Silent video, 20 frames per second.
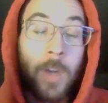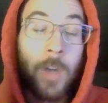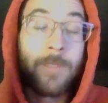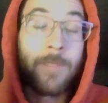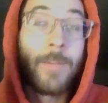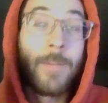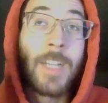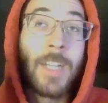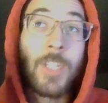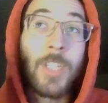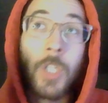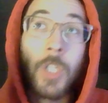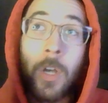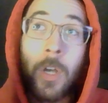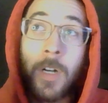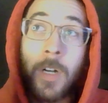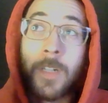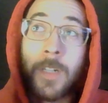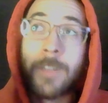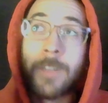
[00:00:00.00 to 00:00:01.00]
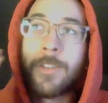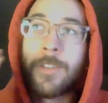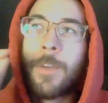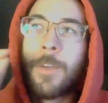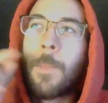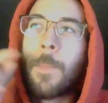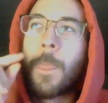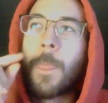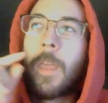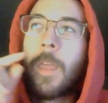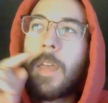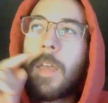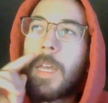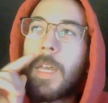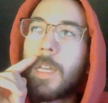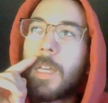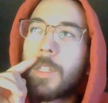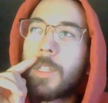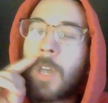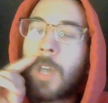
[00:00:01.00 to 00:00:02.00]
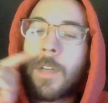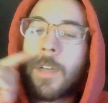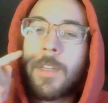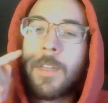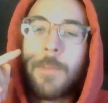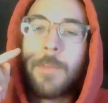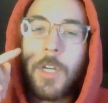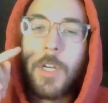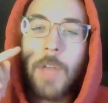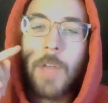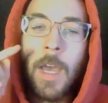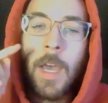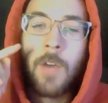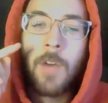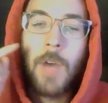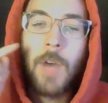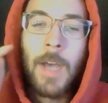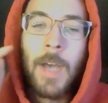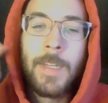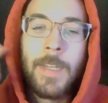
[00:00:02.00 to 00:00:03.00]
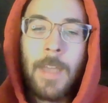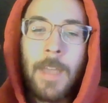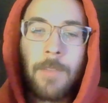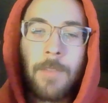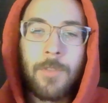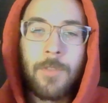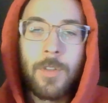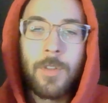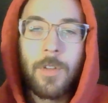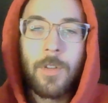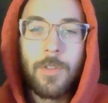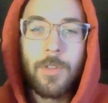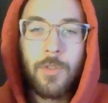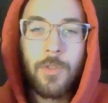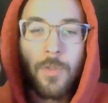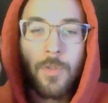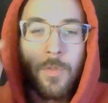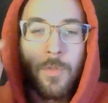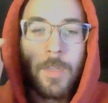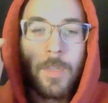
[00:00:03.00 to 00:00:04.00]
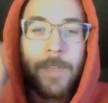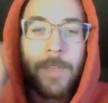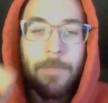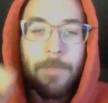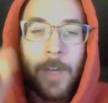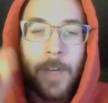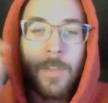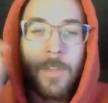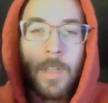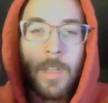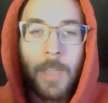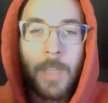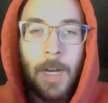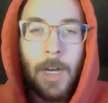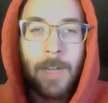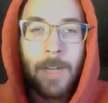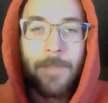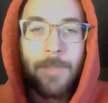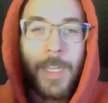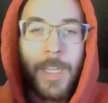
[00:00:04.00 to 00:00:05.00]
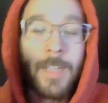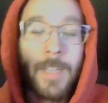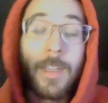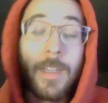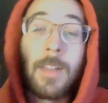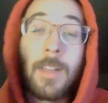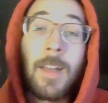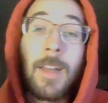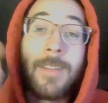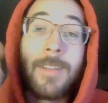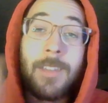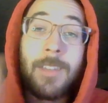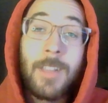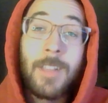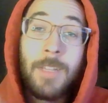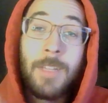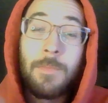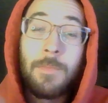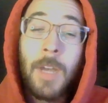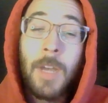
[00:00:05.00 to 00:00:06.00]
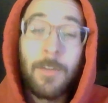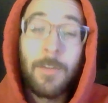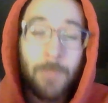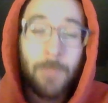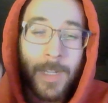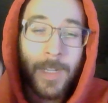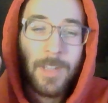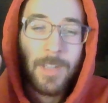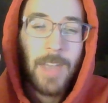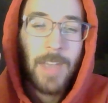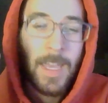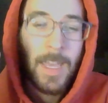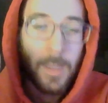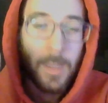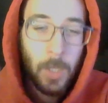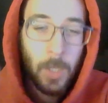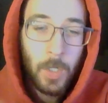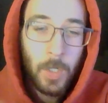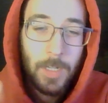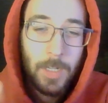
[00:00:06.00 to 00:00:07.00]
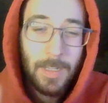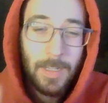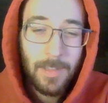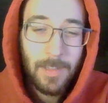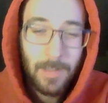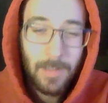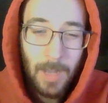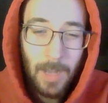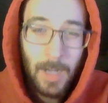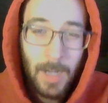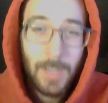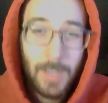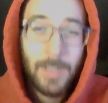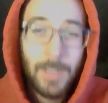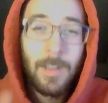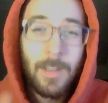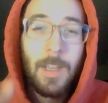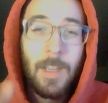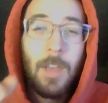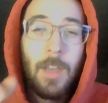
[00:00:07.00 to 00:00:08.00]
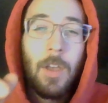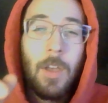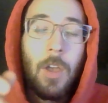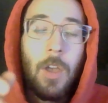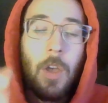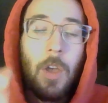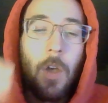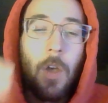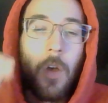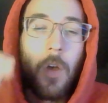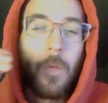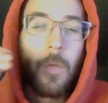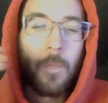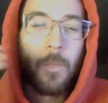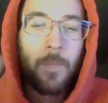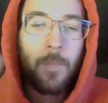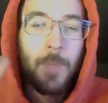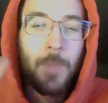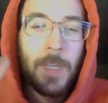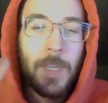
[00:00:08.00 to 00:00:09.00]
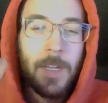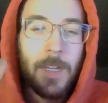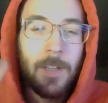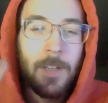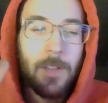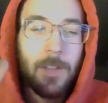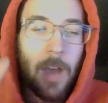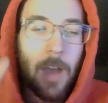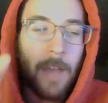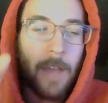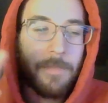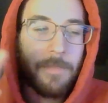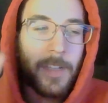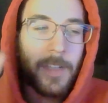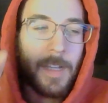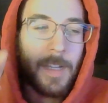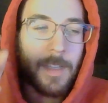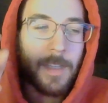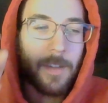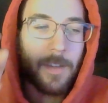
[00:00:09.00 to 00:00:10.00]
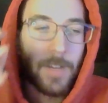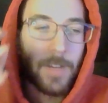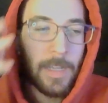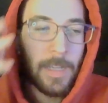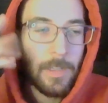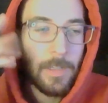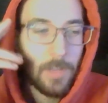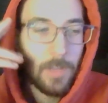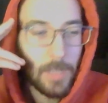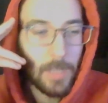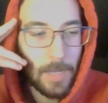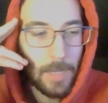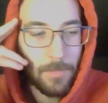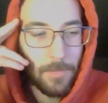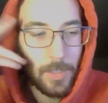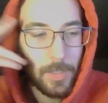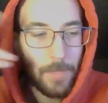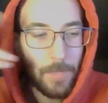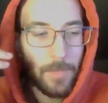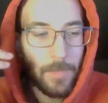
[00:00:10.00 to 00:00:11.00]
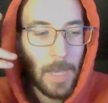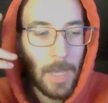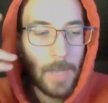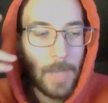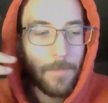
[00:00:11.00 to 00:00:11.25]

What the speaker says: songs talking about how I never truly felt alive until I slit my wrist and looked inside, because I feel like there is a level of that.